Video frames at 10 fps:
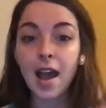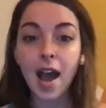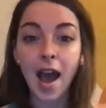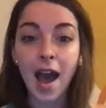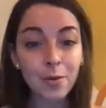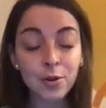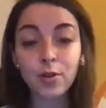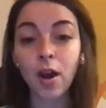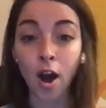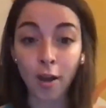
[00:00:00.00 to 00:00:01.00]
I
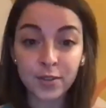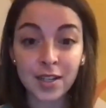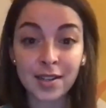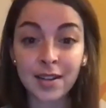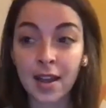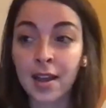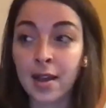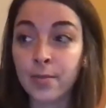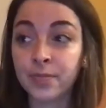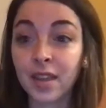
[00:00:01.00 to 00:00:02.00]
would
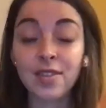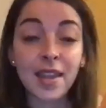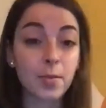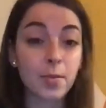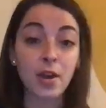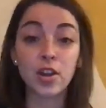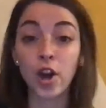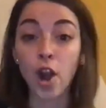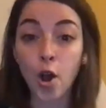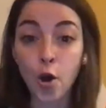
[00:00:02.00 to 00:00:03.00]
often think about
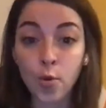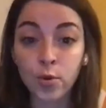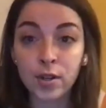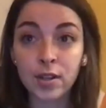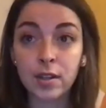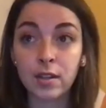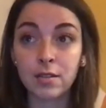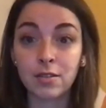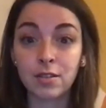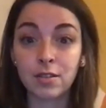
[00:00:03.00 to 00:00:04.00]
your own
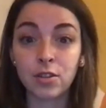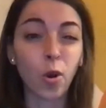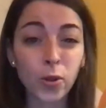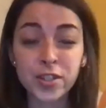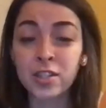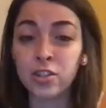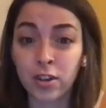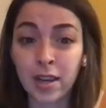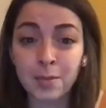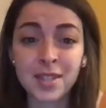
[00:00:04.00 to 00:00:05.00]
goals and
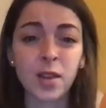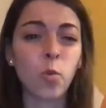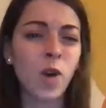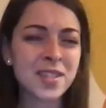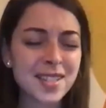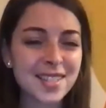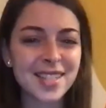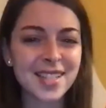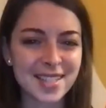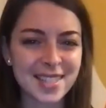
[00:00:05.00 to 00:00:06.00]
dreams, like what does
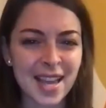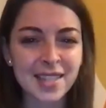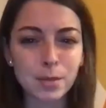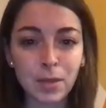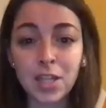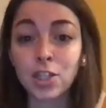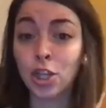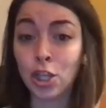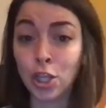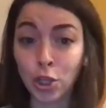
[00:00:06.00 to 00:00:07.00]
success mean
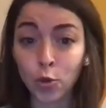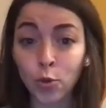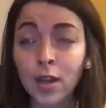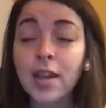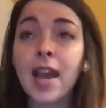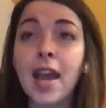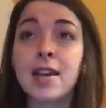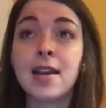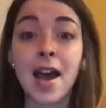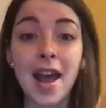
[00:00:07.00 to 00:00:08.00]
to you,
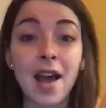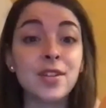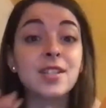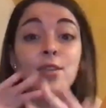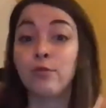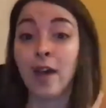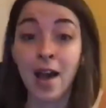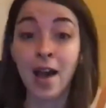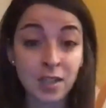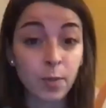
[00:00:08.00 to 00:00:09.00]
and not have it
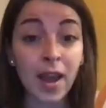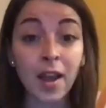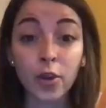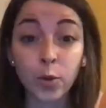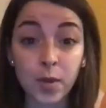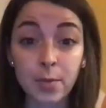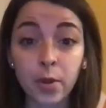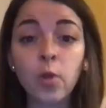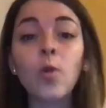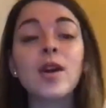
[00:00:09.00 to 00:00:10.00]
defined by other
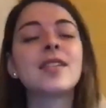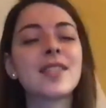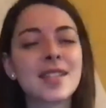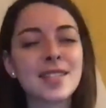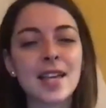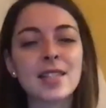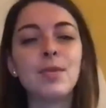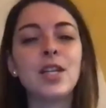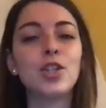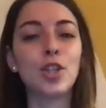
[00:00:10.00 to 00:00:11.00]
people. What does success
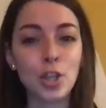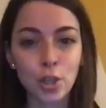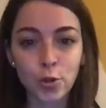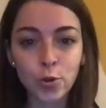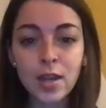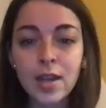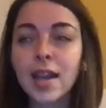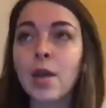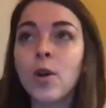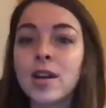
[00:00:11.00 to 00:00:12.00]
mean to you,
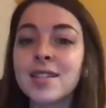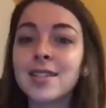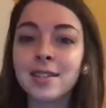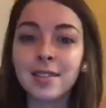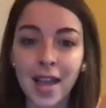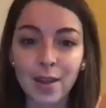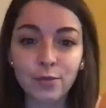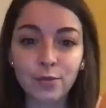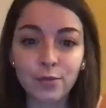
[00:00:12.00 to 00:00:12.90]
and what is the life that